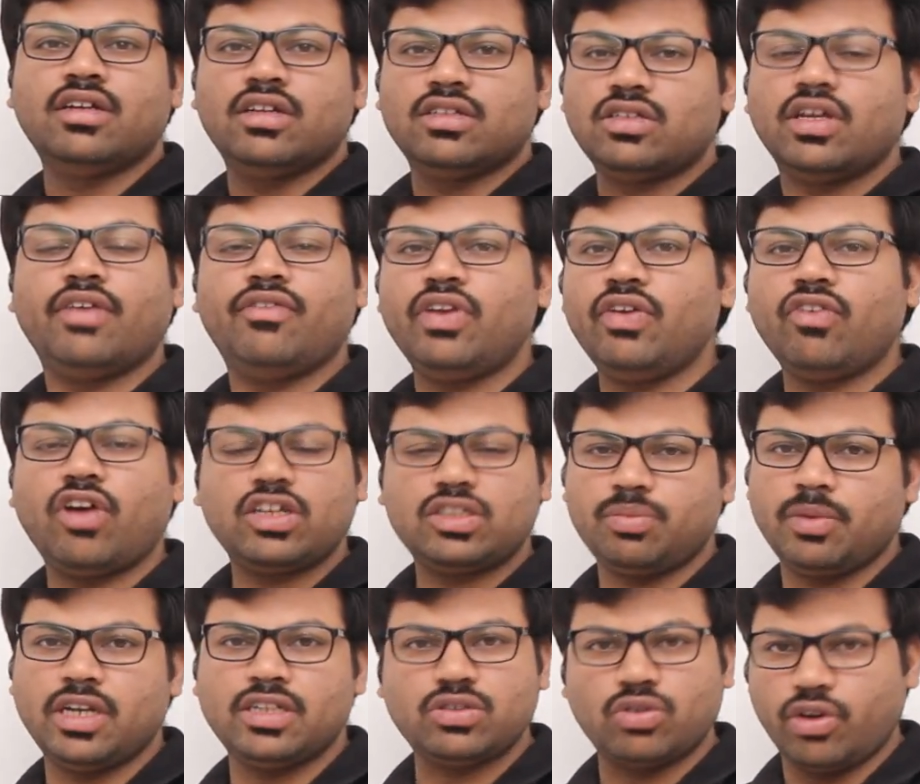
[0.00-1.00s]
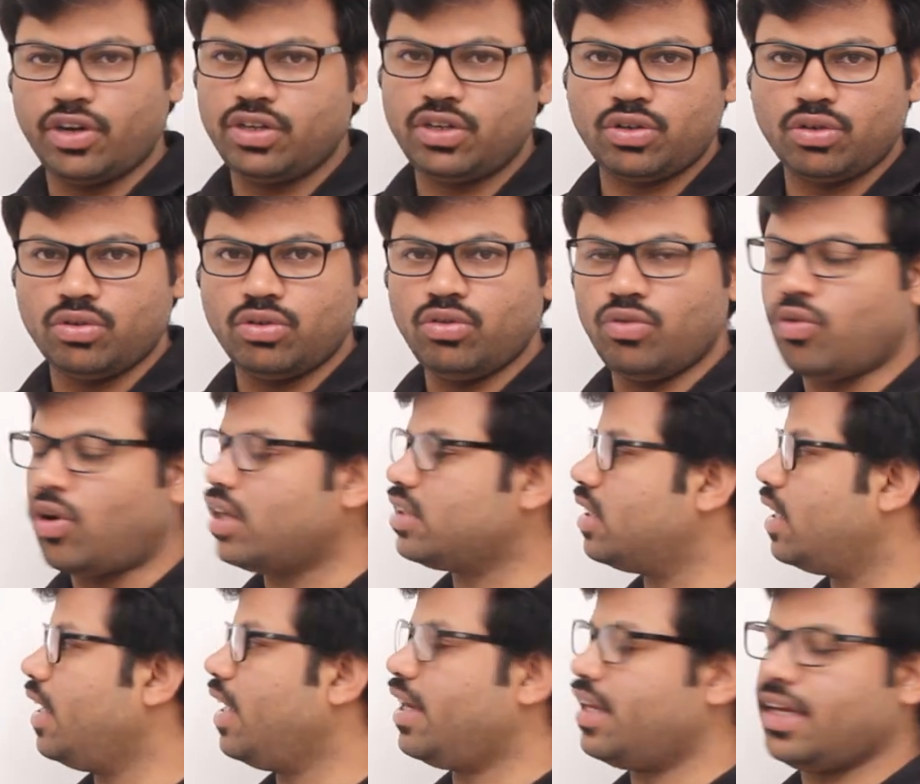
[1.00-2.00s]
So every watchman is going to
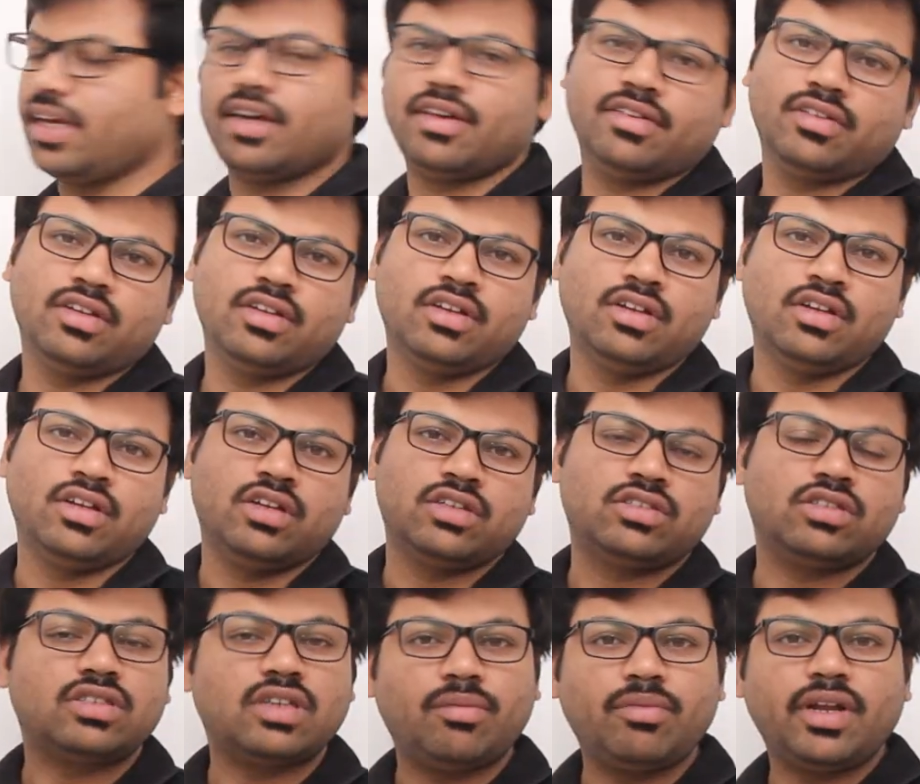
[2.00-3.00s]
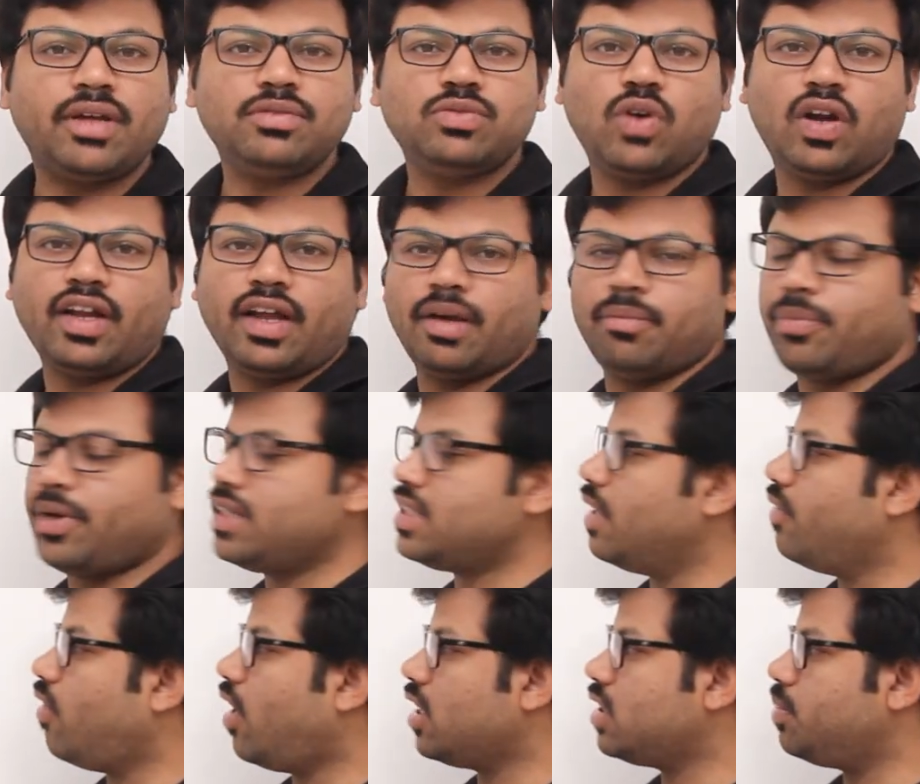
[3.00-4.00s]
watch an area. So sometimes what happens,
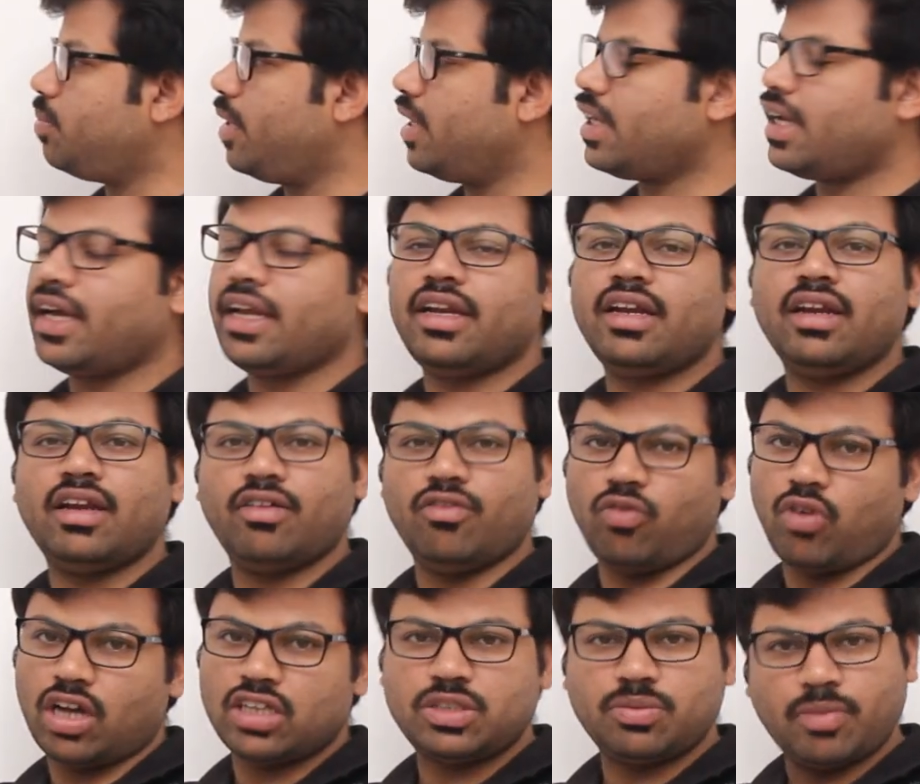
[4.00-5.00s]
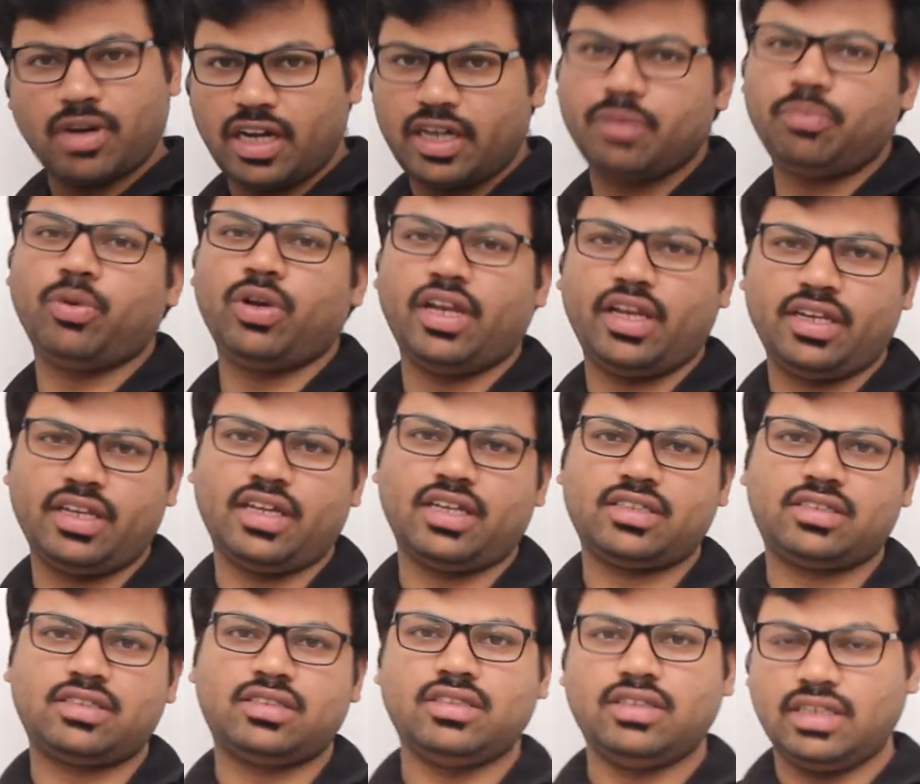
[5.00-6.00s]
a watchman can watch multiple
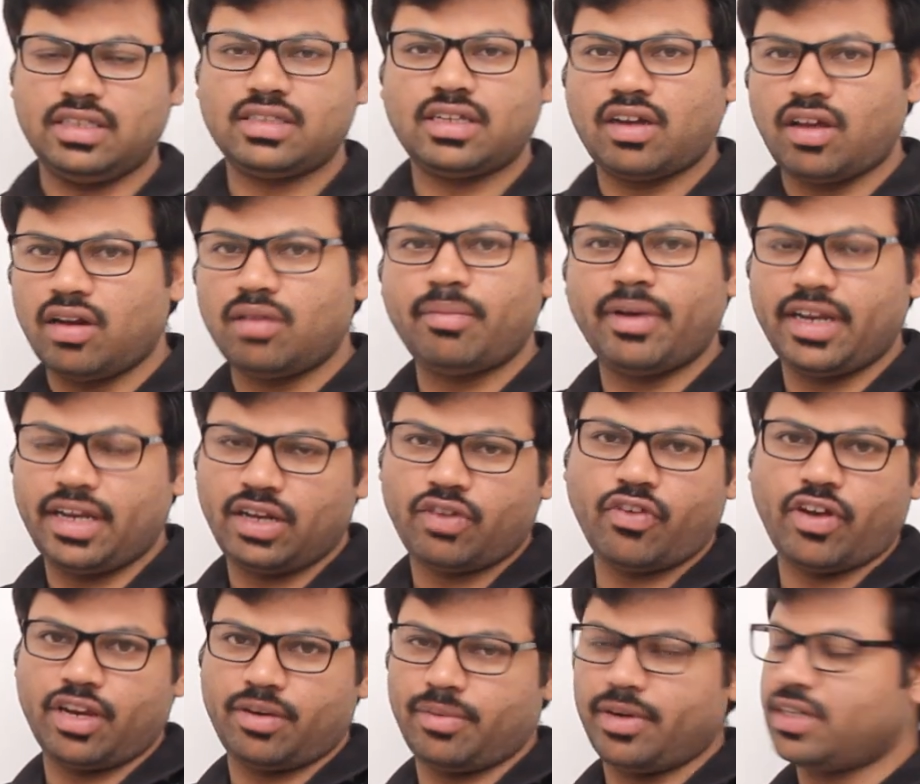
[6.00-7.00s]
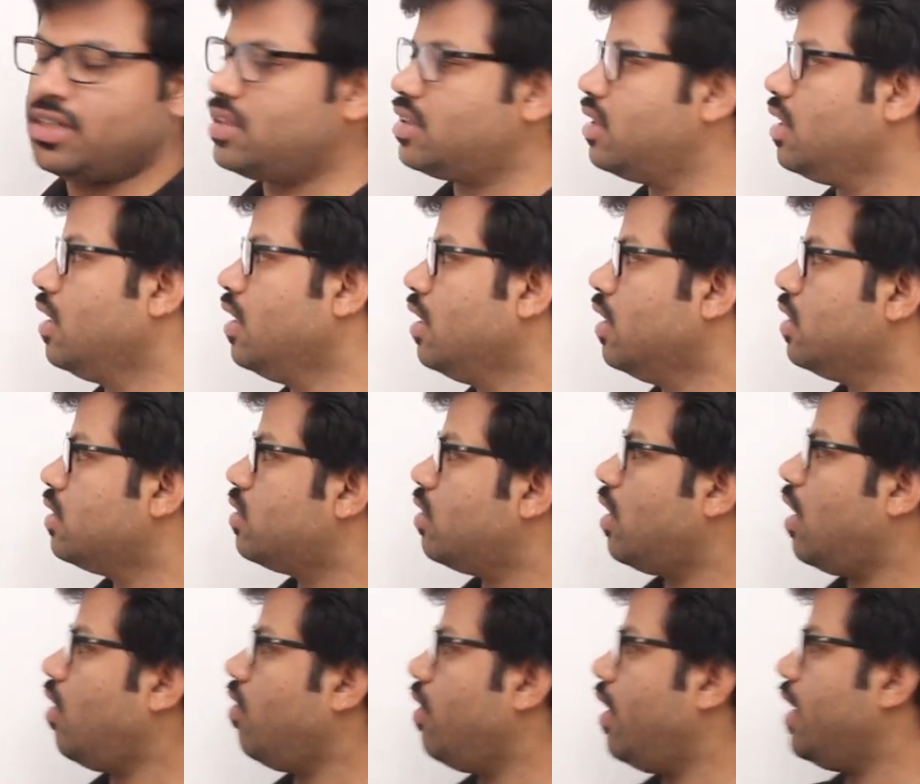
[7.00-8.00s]
areas. These are all my requirements. So
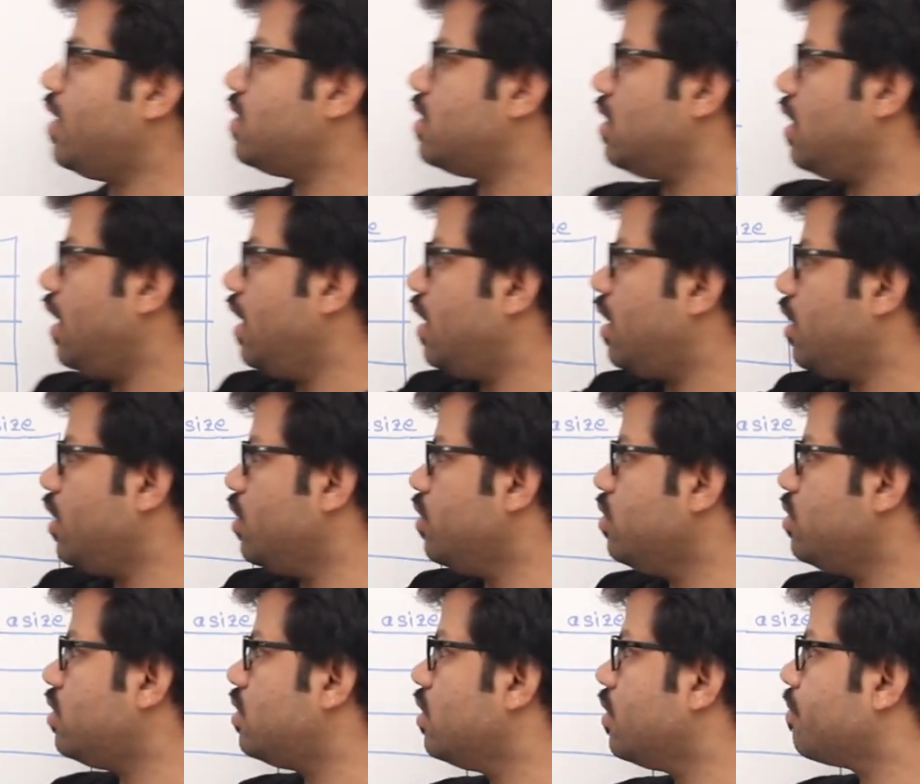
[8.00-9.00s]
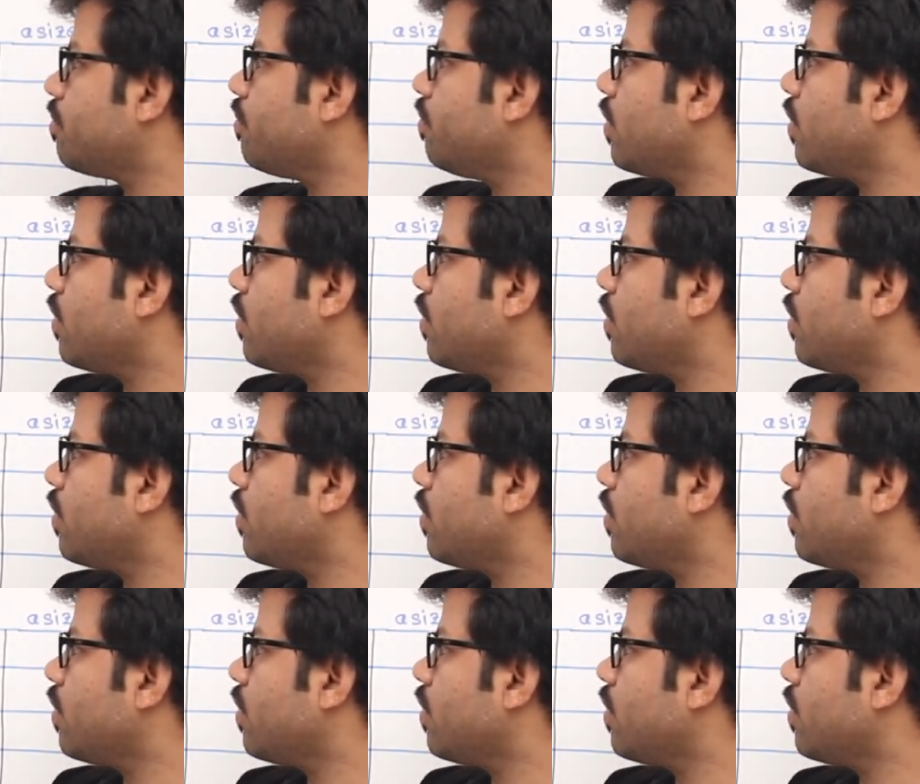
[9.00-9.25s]
now let's introduce